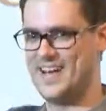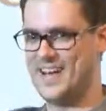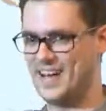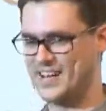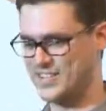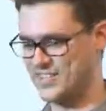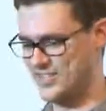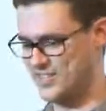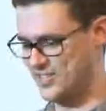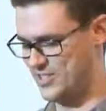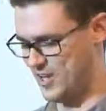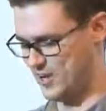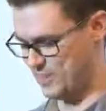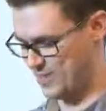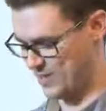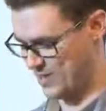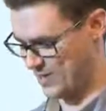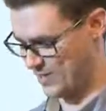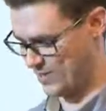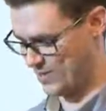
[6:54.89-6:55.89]
text is
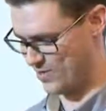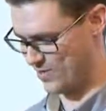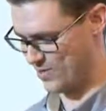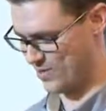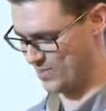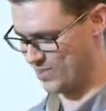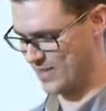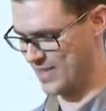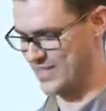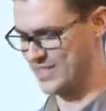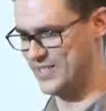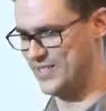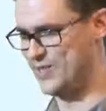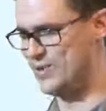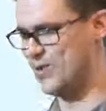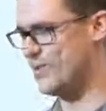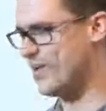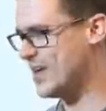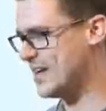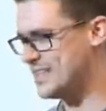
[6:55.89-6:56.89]
jumping all over the
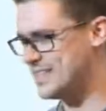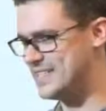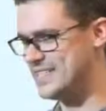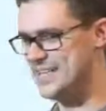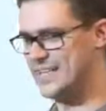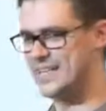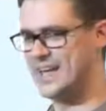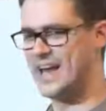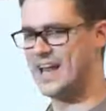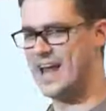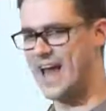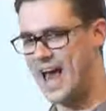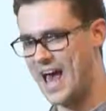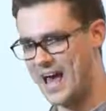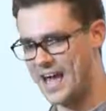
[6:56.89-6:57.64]
place, you don't want to see that